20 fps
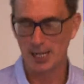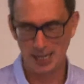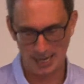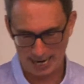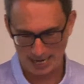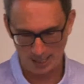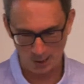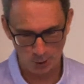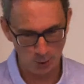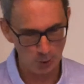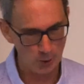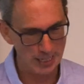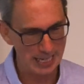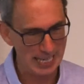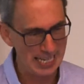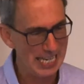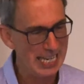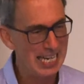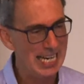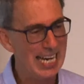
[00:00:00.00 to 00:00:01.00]
it, and
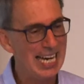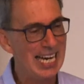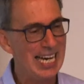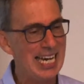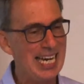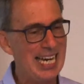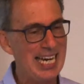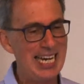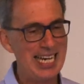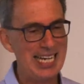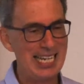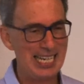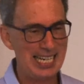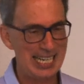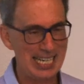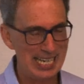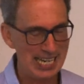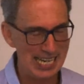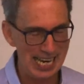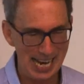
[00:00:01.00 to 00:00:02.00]
certainly it
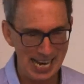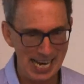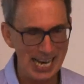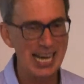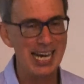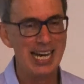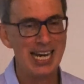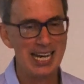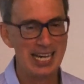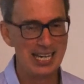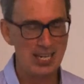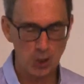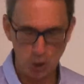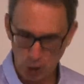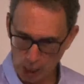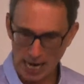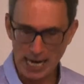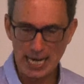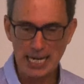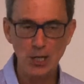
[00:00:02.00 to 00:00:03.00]

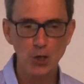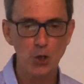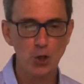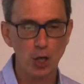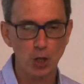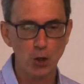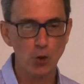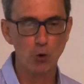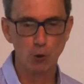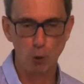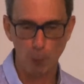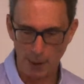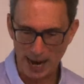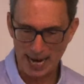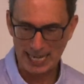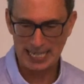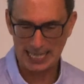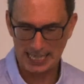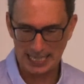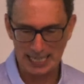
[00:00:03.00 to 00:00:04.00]
changed
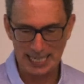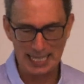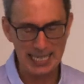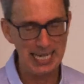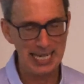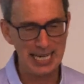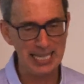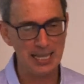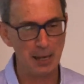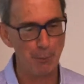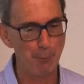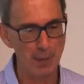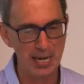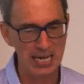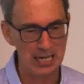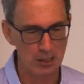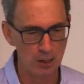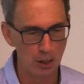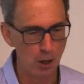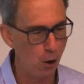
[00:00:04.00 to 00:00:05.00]
dramatically in the
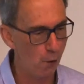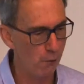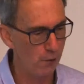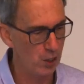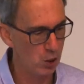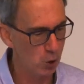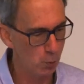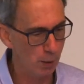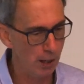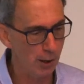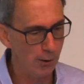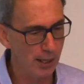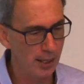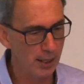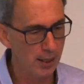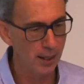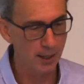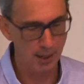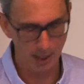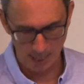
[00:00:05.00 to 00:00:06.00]
middle of its
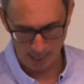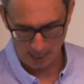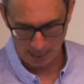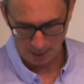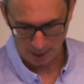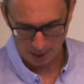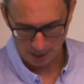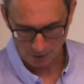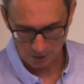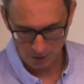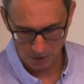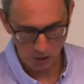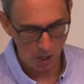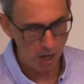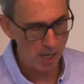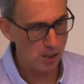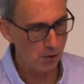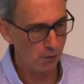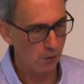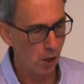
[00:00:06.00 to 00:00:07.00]
period. The
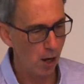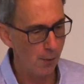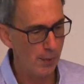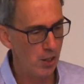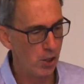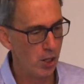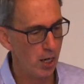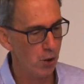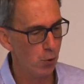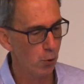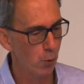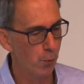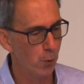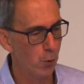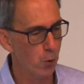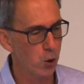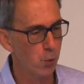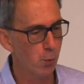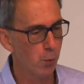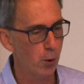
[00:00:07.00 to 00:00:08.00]
science of climate change
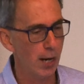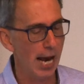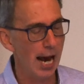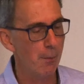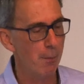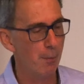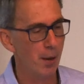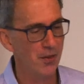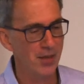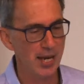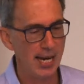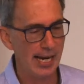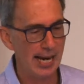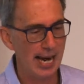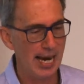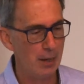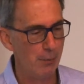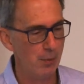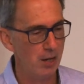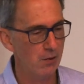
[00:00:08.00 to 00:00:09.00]
reports put out by the
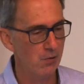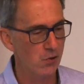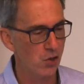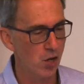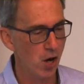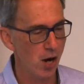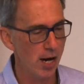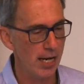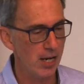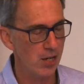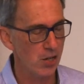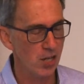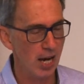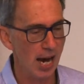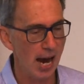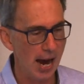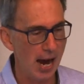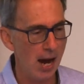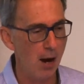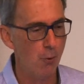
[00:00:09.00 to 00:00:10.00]
Academy of Science
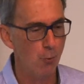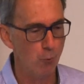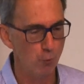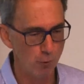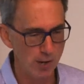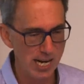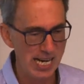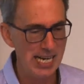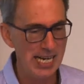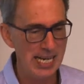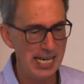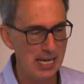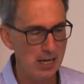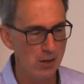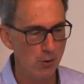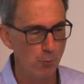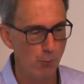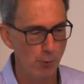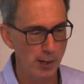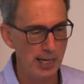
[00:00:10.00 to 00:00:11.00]
are really,
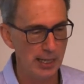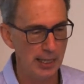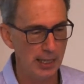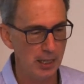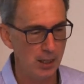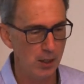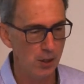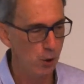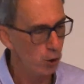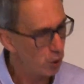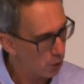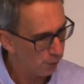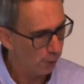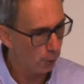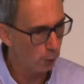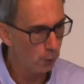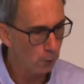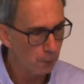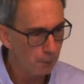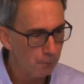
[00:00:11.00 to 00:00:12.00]
really
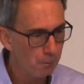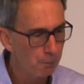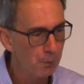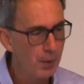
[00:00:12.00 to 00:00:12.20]
useful.